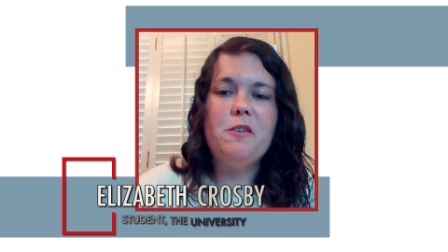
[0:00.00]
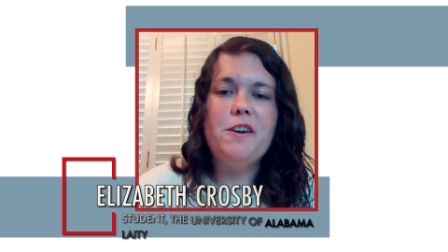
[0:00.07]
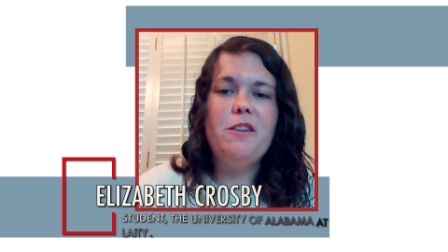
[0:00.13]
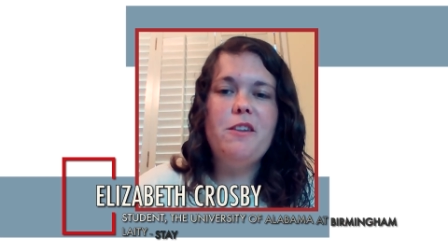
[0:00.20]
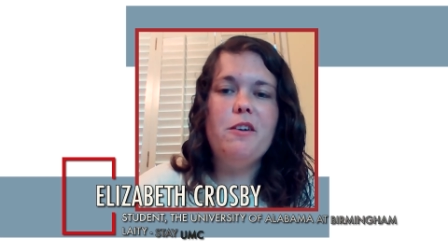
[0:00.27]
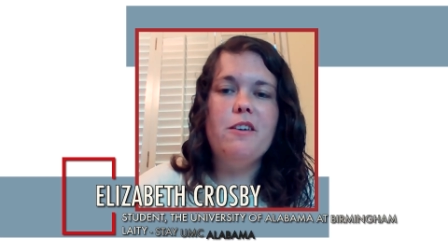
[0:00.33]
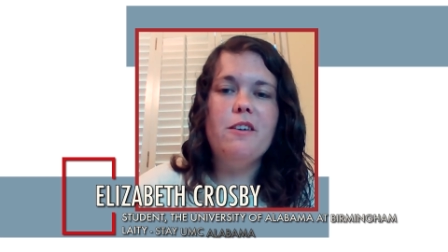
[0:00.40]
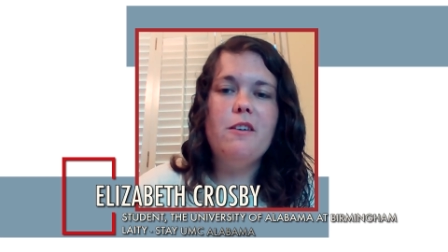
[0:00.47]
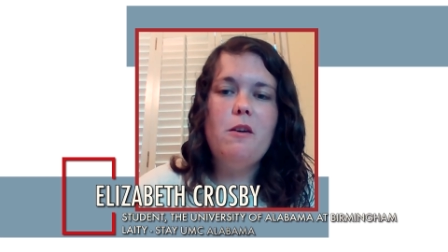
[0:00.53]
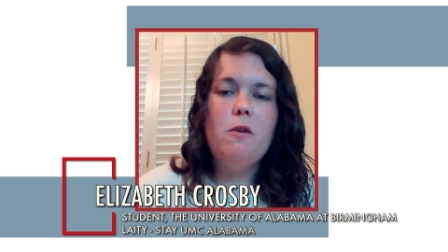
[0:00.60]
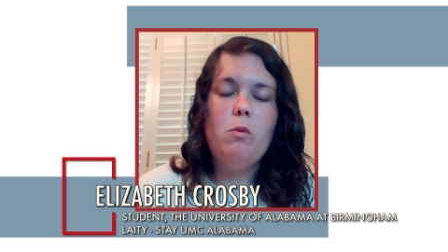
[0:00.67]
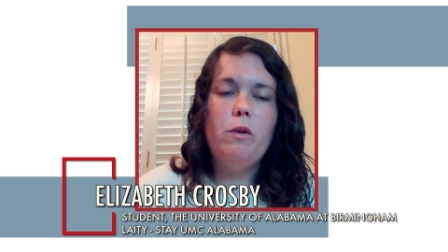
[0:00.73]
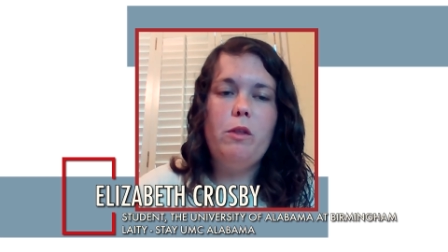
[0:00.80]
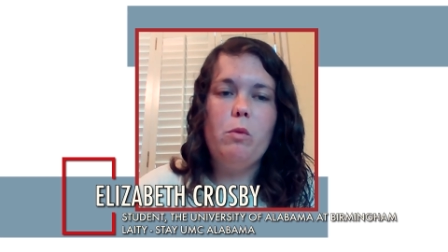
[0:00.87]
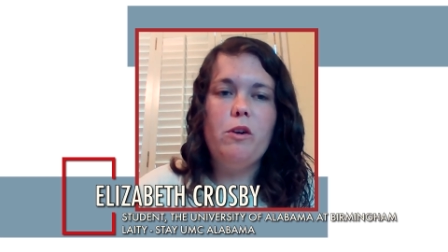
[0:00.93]
agree the,
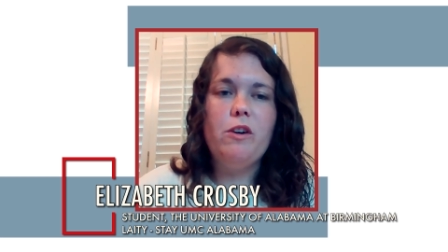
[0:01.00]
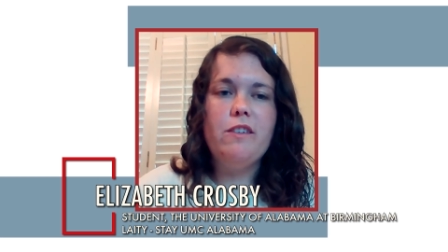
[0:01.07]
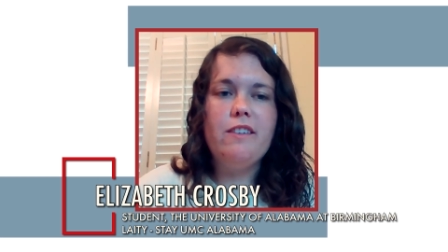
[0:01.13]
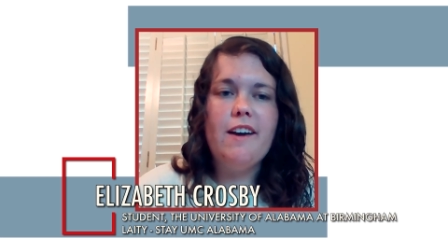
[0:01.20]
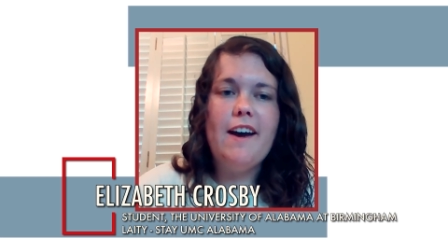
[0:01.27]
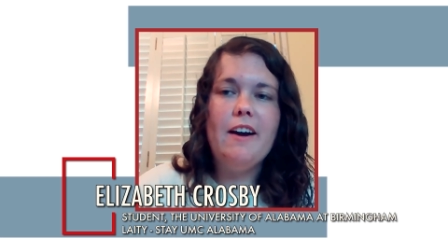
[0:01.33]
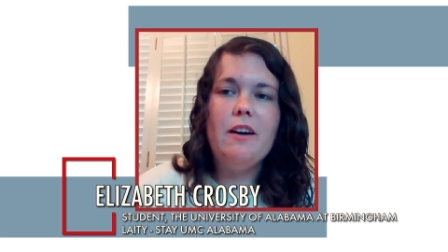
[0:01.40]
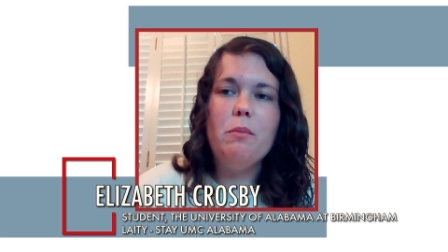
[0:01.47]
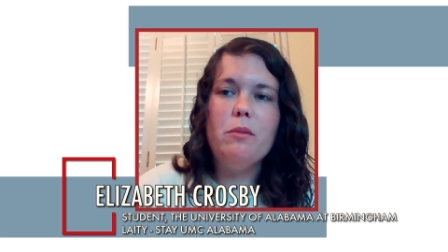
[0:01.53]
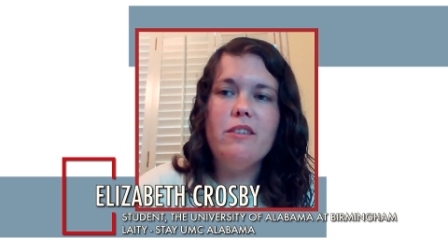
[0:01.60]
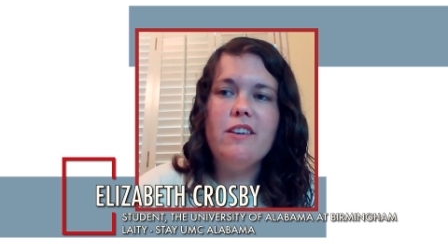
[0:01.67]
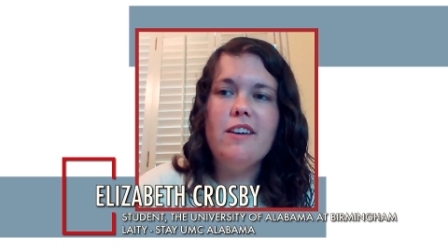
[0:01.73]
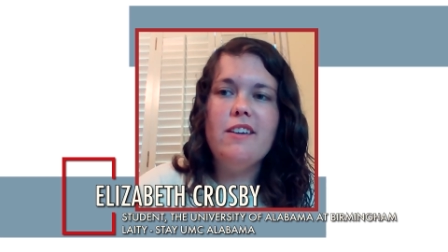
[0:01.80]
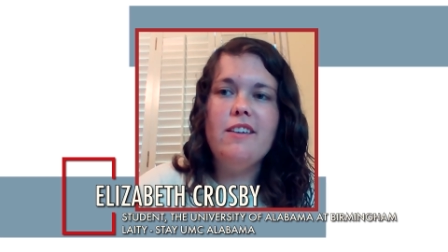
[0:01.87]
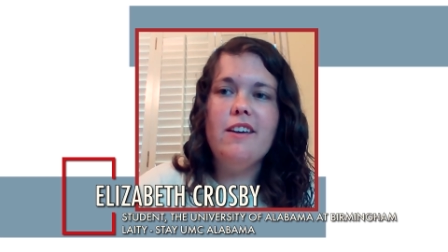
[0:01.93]
with the words that Adam
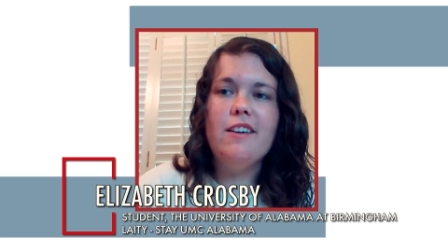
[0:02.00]
said.